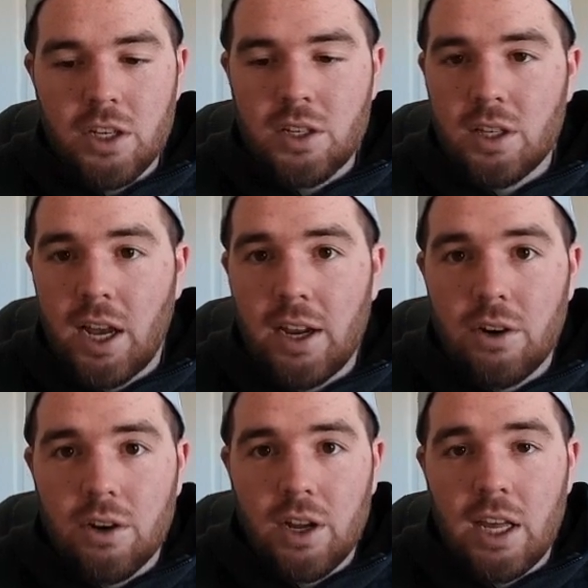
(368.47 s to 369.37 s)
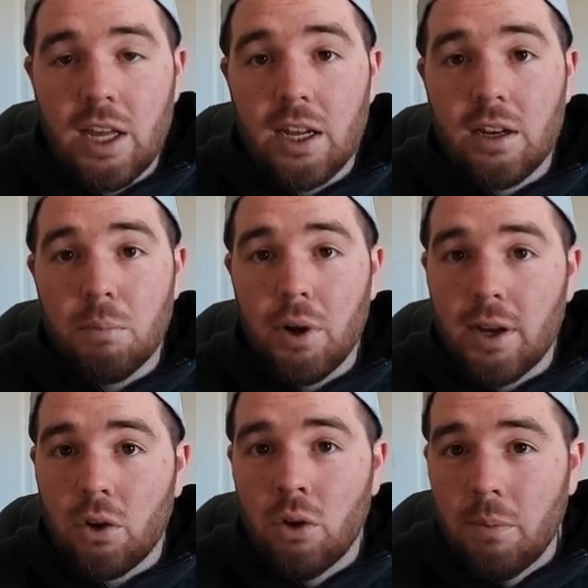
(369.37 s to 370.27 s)
Snyder and Brett
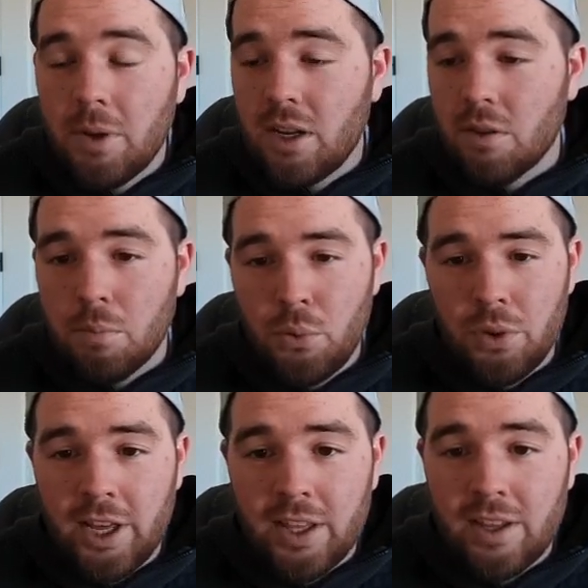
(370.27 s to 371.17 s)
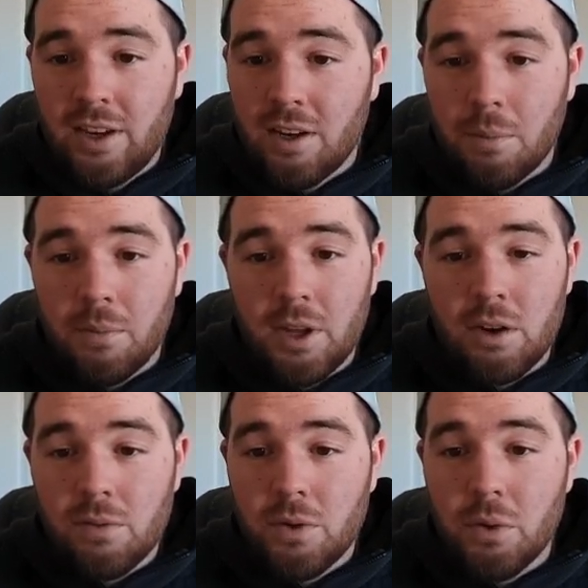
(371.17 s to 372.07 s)
Coleman in the bootleg. They did an
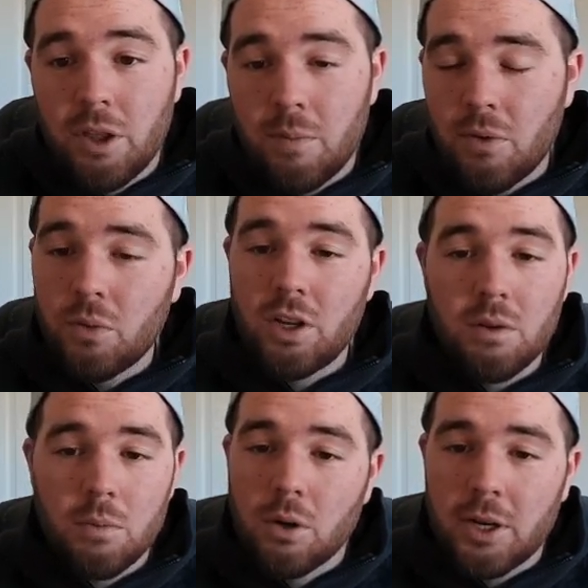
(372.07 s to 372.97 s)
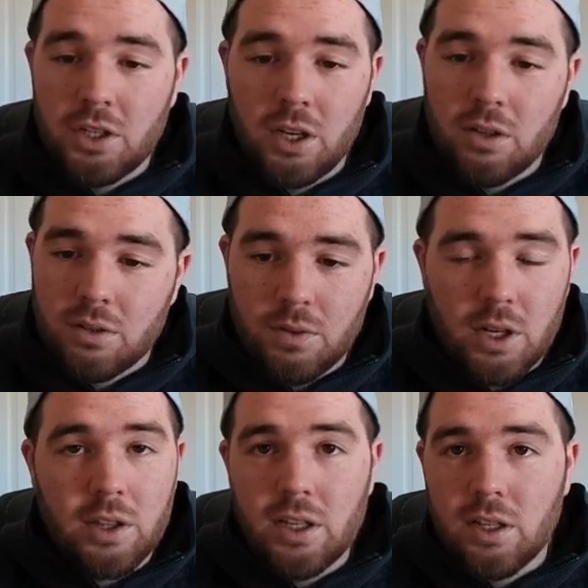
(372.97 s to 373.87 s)
interview with him if you want to hear more about Chandler
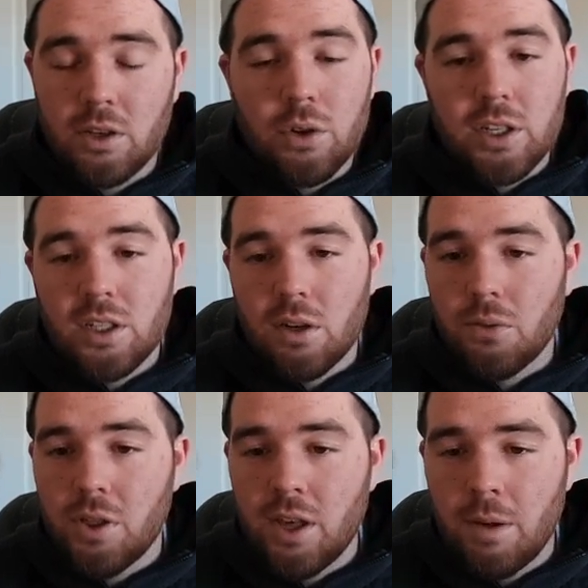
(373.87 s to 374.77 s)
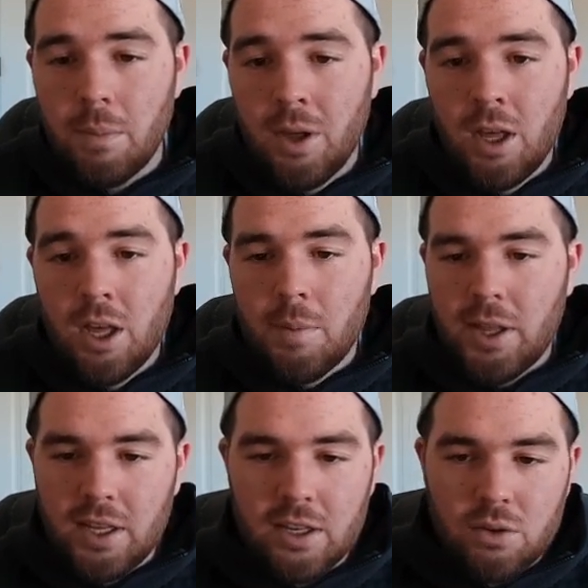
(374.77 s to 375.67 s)
Zavala. They did great stuff with him. But I
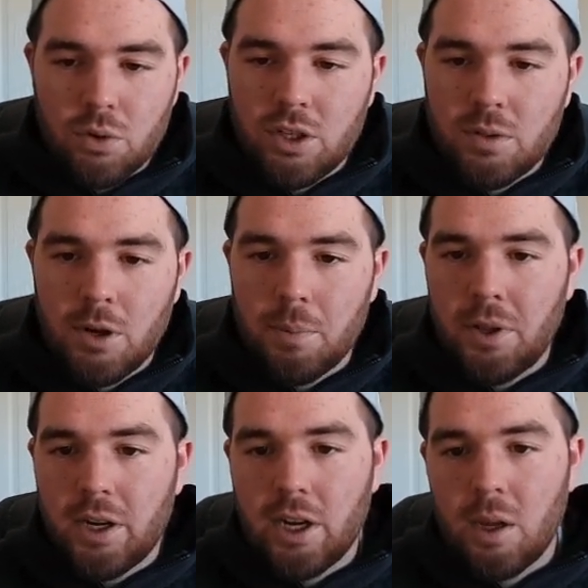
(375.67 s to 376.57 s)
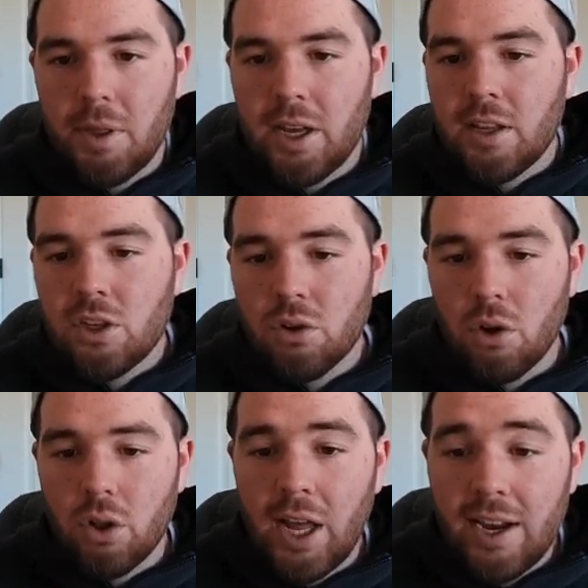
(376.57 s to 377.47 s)
think he's a really smart player, help that interior
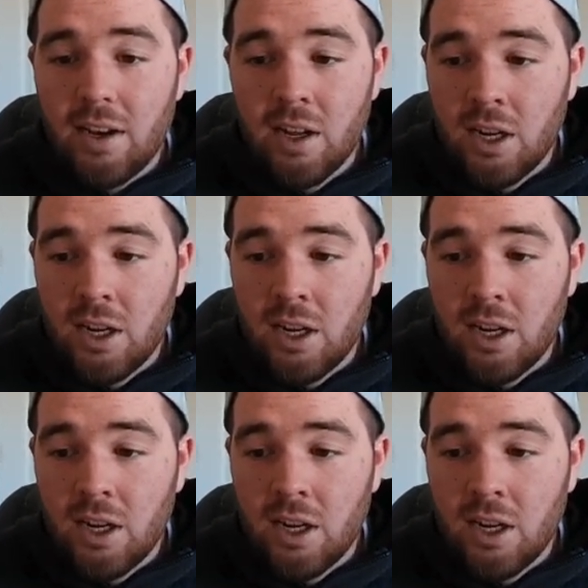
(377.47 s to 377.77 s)
O-line.